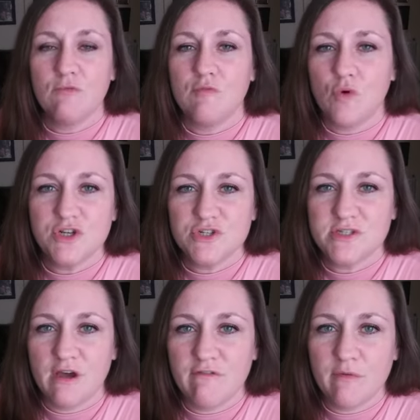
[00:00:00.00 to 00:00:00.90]
reward
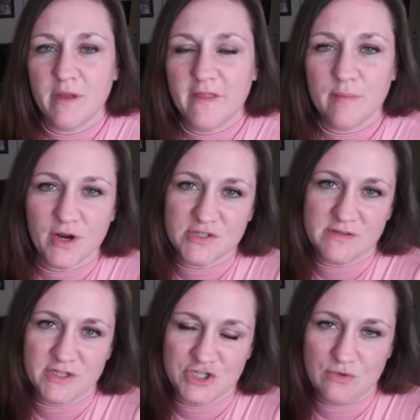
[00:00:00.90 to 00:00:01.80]
yourself for being the
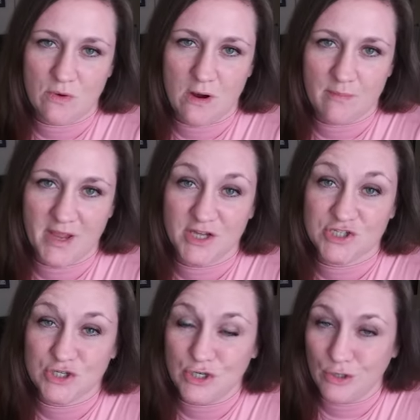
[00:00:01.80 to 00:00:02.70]
person that you are
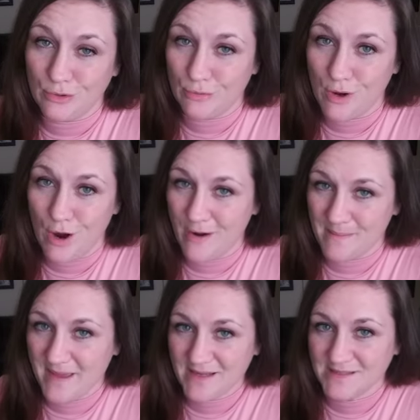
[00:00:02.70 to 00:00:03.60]
because you are
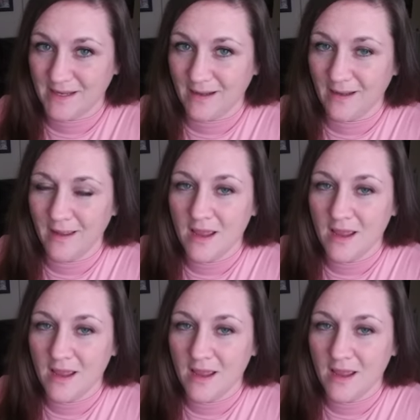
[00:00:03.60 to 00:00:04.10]
amazing.